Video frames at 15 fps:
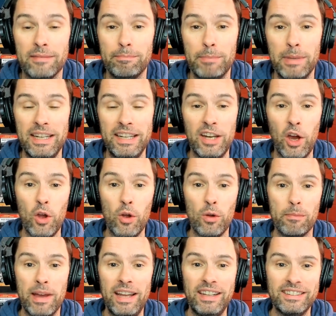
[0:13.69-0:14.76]
Billy no
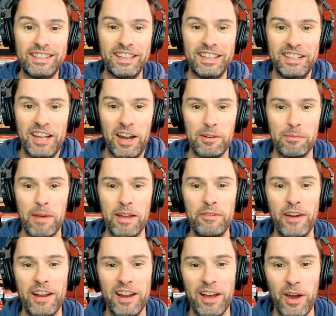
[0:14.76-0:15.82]
mates and none of my
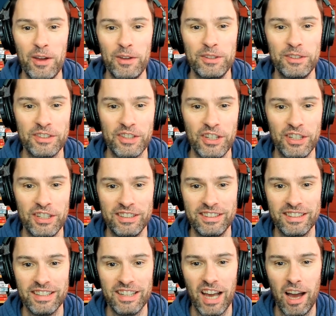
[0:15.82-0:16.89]
fellow hosts could
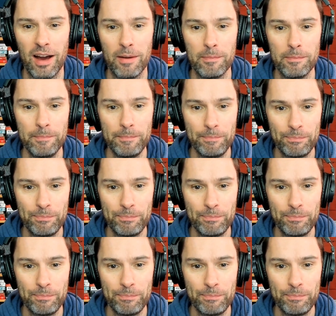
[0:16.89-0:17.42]
come.